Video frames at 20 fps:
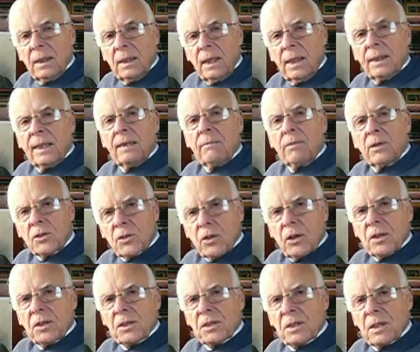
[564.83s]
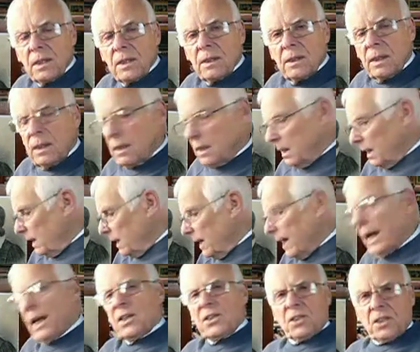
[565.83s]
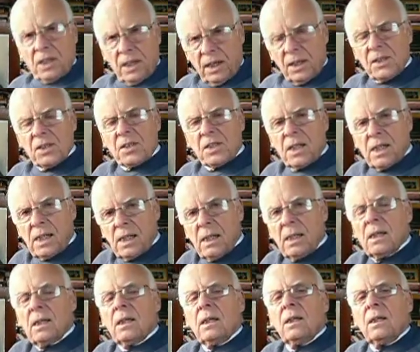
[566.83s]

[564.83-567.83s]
and he rejoiced in the excellency